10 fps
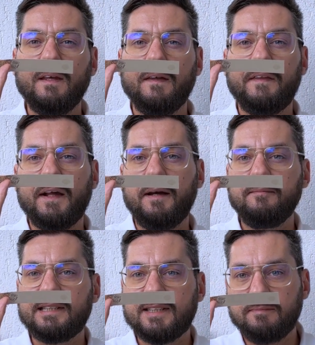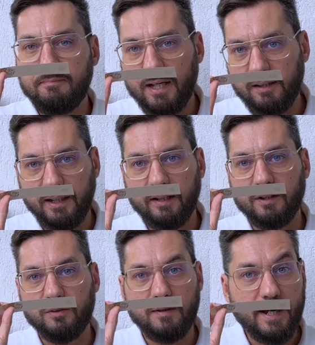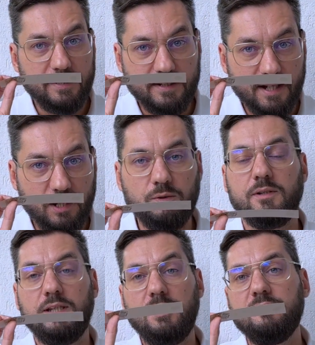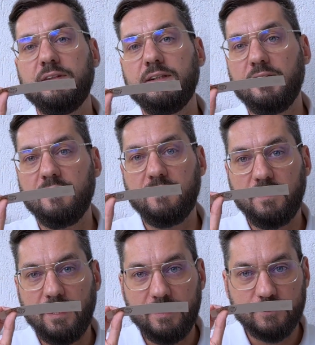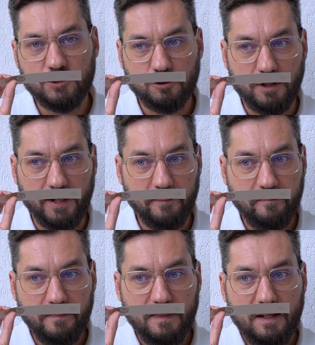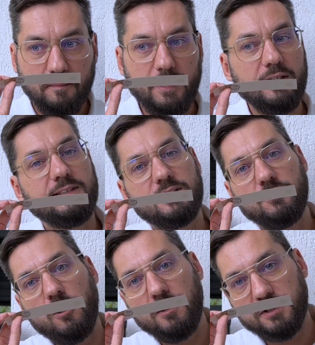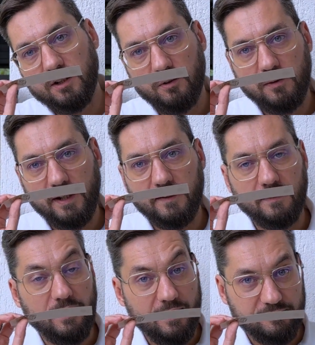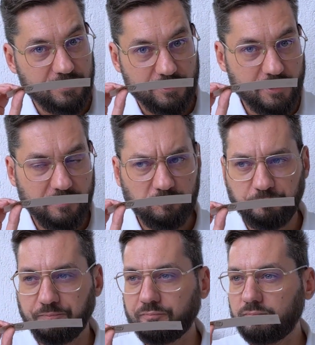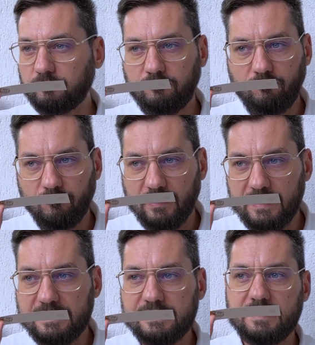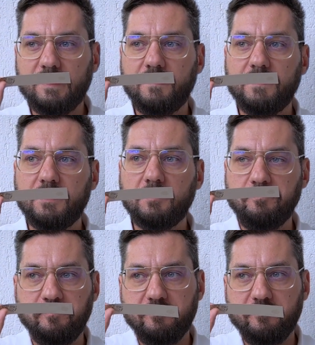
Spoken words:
that I'm smelling right now, even in the X-ray. But it's not only the lavender, it's the